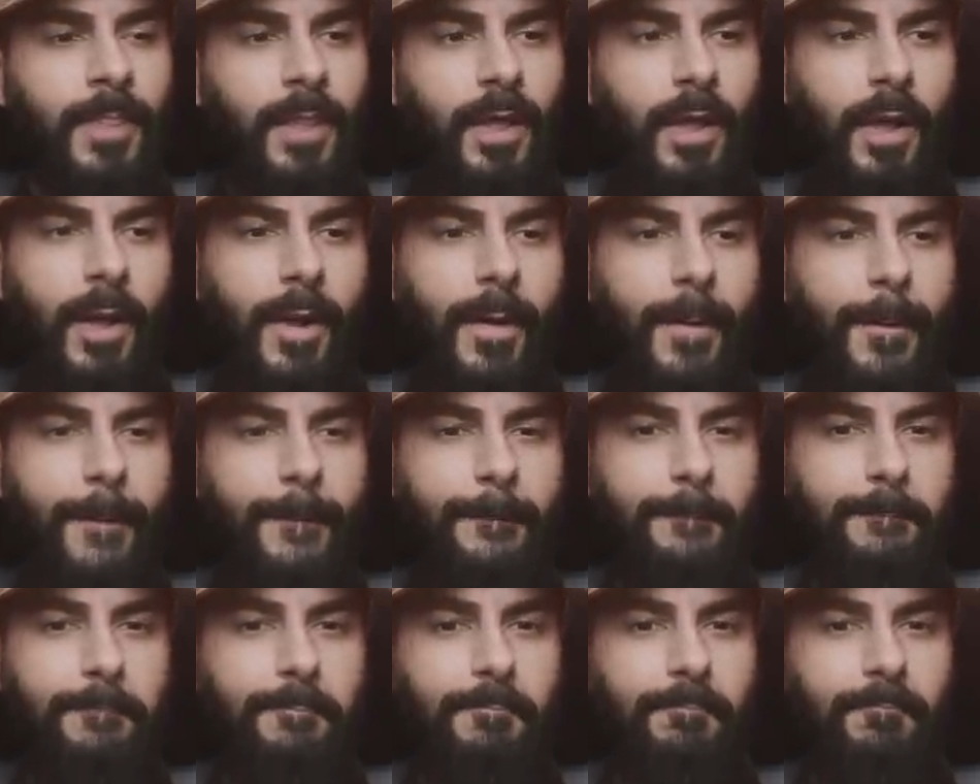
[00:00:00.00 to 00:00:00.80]

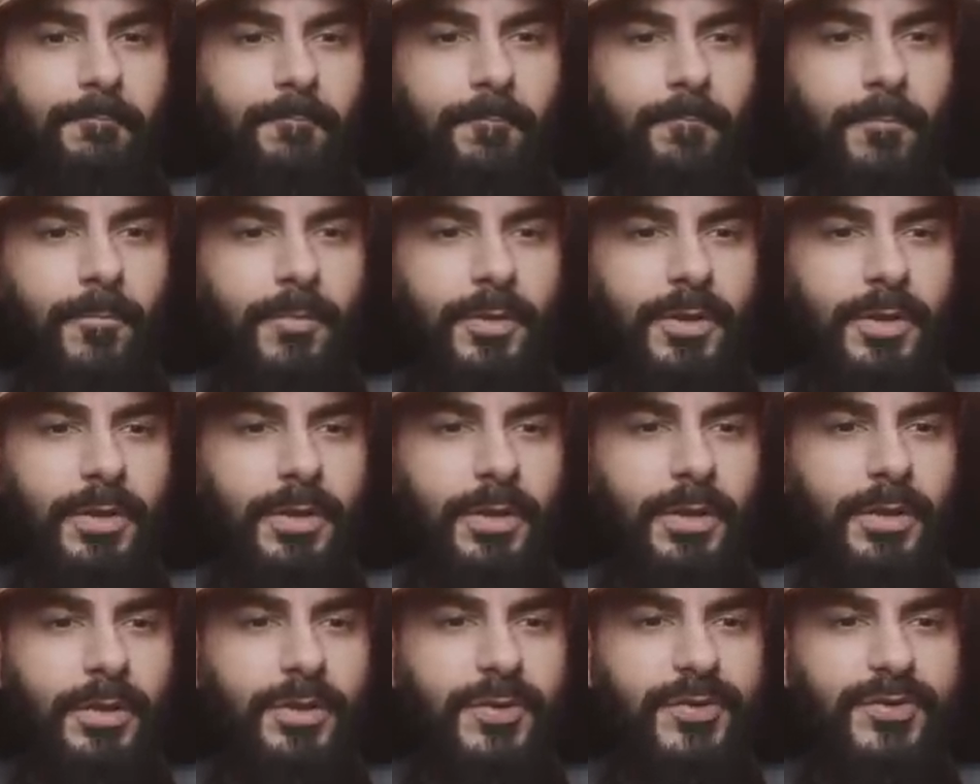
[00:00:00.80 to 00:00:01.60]

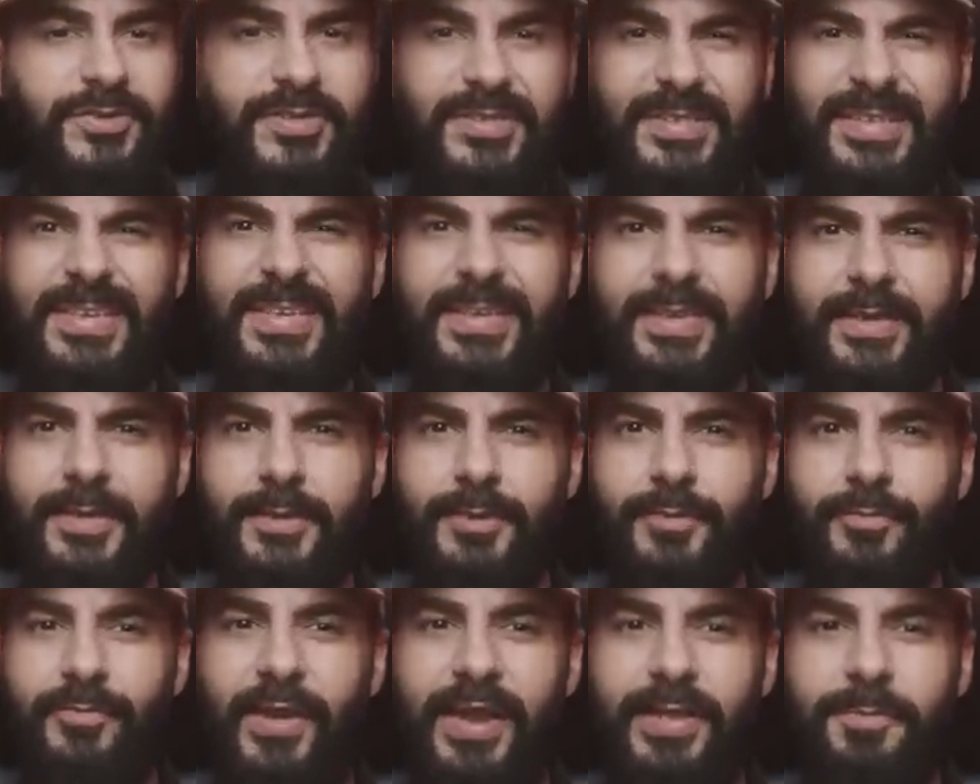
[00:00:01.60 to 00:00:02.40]
You see,
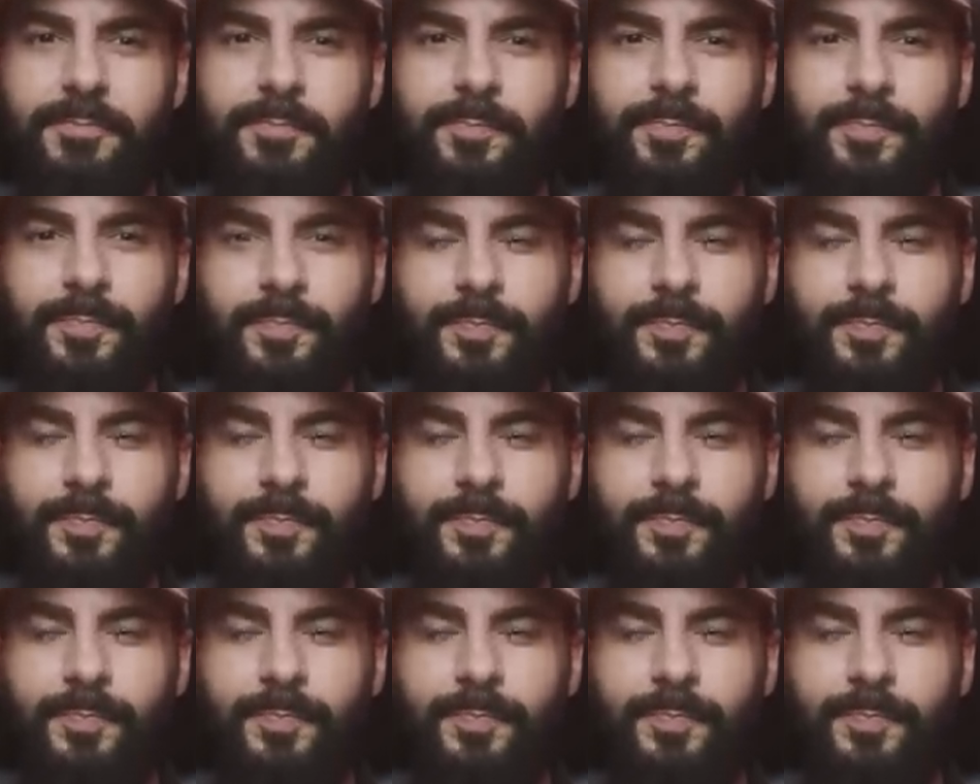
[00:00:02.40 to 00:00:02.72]
right,